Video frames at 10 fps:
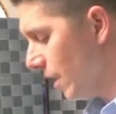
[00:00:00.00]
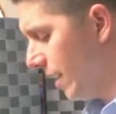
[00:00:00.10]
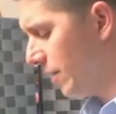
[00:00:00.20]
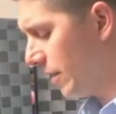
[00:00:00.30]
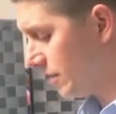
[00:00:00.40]

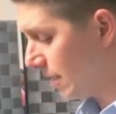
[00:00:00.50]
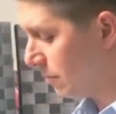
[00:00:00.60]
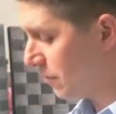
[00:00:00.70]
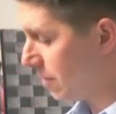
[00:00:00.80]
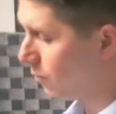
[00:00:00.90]
And then
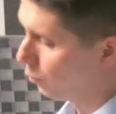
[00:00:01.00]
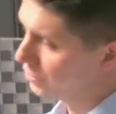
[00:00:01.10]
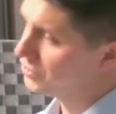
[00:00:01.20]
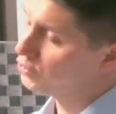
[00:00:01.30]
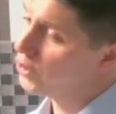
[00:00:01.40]
some of them
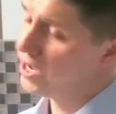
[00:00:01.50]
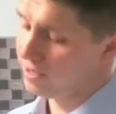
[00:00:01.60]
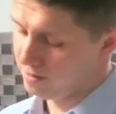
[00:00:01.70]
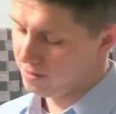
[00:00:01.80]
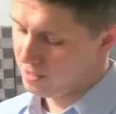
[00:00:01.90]
went
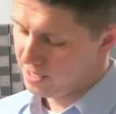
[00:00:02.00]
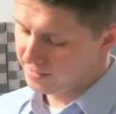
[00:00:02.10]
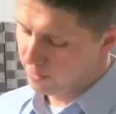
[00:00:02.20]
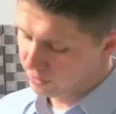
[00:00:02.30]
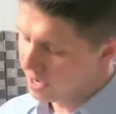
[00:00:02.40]
astray,
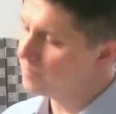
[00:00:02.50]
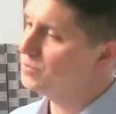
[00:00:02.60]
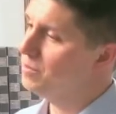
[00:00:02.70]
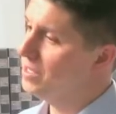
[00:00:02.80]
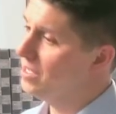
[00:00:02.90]
and they would come
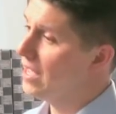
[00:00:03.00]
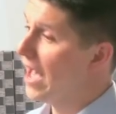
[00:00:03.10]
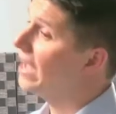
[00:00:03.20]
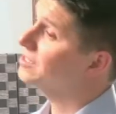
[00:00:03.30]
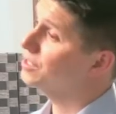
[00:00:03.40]
to me
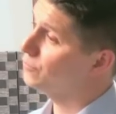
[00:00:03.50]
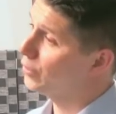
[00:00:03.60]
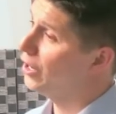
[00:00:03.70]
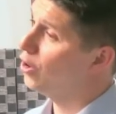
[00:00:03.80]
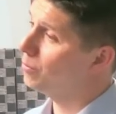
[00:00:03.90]
asking
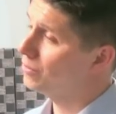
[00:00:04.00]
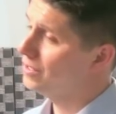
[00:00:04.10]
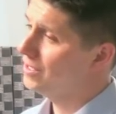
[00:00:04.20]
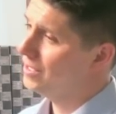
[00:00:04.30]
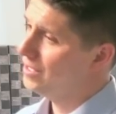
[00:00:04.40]
for help.
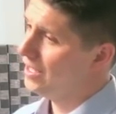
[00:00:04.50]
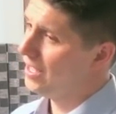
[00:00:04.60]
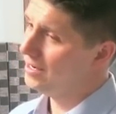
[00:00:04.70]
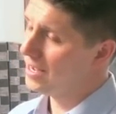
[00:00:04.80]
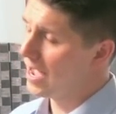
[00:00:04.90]

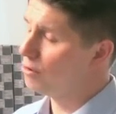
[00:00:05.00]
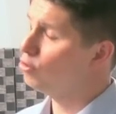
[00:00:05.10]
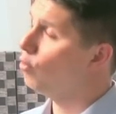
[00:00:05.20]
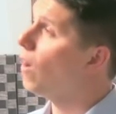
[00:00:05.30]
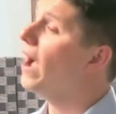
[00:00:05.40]
And I don't
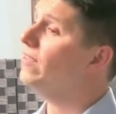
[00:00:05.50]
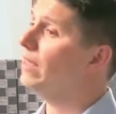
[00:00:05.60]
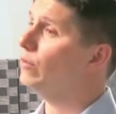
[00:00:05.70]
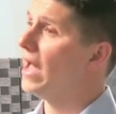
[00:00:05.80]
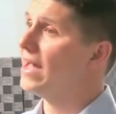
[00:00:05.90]
know why
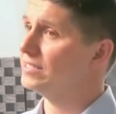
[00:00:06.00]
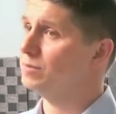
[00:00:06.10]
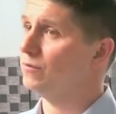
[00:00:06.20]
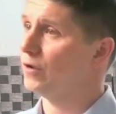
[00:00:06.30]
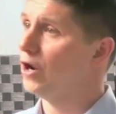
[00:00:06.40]
they would ask
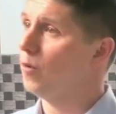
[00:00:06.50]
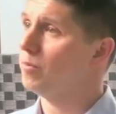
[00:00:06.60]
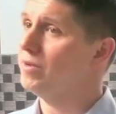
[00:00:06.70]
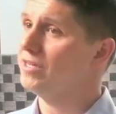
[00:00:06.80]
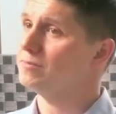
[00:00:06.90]
me for
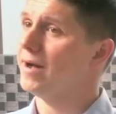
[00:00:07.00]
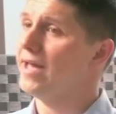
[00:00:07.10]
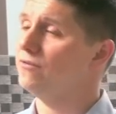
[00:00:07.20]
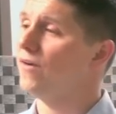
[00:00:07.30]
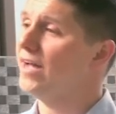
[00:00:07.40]
help because my
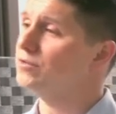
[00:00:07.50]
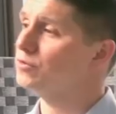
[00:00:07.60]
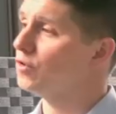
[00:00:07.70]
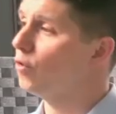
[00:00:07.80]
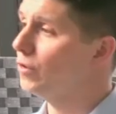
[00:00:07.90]
advice
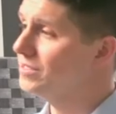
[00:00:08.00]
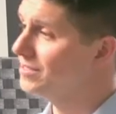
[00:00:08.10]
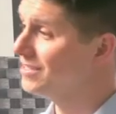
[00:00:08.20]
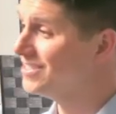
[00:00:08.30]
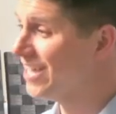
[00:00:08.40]
was
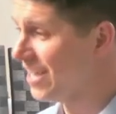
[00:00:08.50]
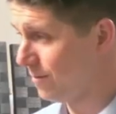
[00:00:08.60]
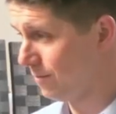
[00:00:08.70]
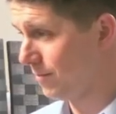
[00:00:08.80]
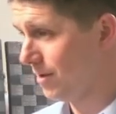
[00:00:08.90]
always the
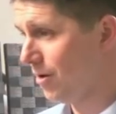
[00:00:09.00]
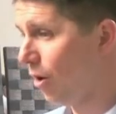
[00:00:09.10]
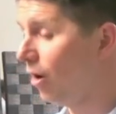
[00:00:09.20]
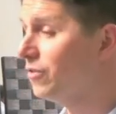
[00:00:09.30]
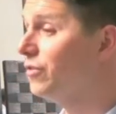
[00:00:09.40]
same.
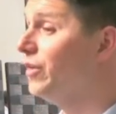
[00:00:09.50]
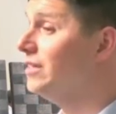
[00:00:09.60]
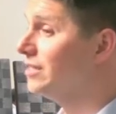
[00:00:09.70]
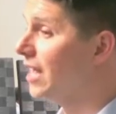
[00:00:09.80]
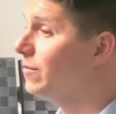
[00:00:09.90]
All the
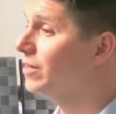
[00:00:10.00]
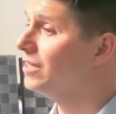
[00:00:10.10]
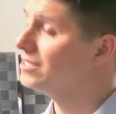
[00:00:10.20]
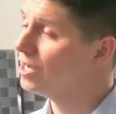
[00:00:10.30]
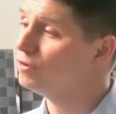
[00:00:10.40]
things that I'm going
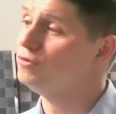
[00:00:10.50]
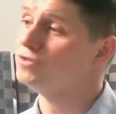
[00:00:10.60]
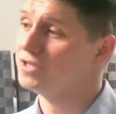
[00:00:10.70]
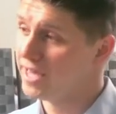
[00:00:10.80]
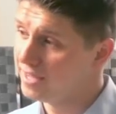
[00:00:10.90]
to tell you
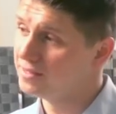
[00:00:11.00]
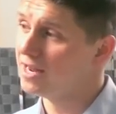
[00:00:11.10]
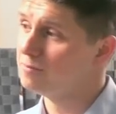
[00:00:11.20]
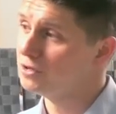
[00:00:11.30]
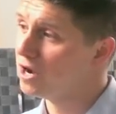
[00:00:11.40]
today and that
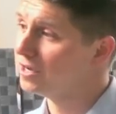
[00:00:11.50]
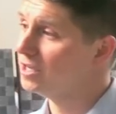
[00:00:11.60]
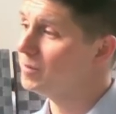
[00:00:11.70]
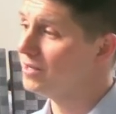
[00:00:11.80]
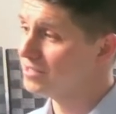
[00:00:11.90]
I've been
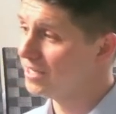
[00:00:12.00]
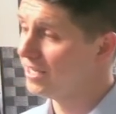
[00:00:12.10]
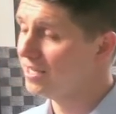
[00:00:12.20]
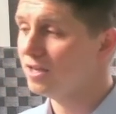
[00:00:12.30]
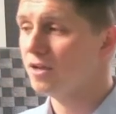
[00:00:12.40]
talking about
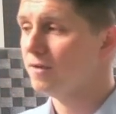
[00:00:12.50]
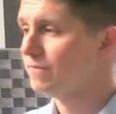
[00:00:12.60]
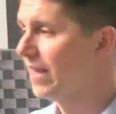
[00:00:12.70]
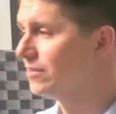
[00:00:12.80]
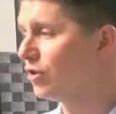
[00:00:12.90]
today,
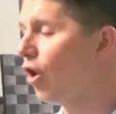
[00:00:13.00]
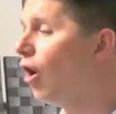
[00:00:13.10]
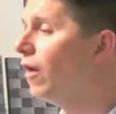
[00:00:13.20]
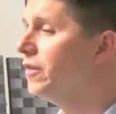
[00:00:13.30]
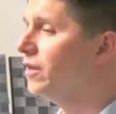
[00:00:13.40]
that's
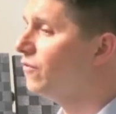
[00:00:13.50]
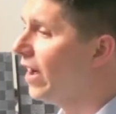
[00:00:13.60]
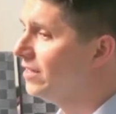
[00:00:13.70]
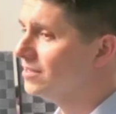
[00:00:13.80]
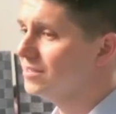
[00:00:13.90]
all the
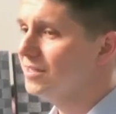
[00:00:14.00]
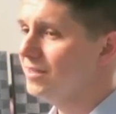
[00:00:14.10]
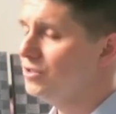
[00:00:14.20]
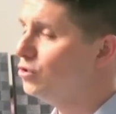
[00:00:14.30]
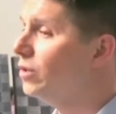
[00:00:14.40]
advice
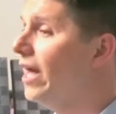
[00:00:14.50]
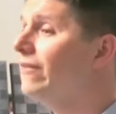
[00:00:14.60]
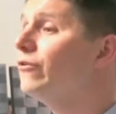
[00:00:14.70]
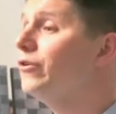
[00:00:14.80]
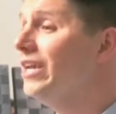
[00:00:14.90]
that you'll
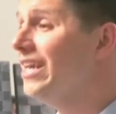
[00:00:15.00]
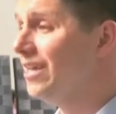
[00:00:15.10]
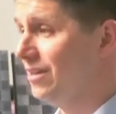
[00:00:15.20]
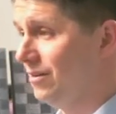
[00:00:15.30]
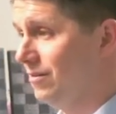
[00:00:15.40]
ever
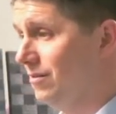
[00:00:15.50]
need.